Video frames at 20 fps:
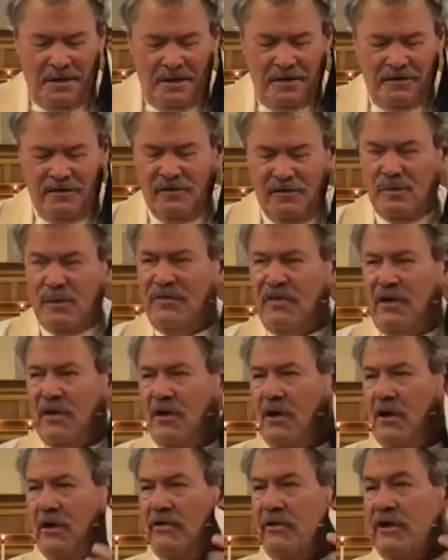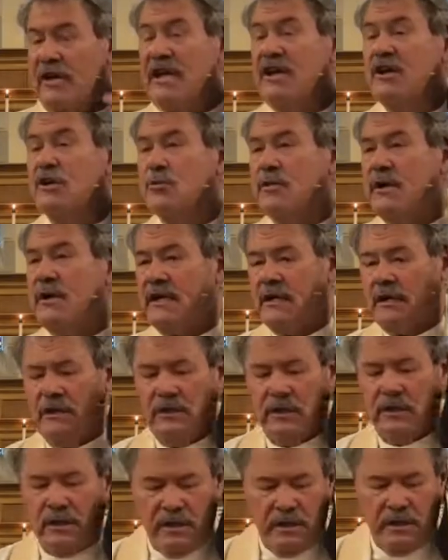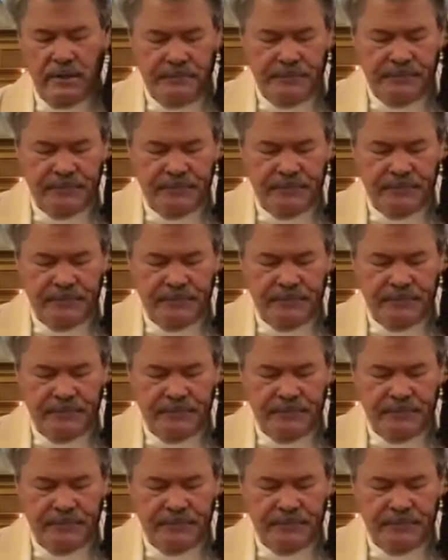This is what they call the earring look.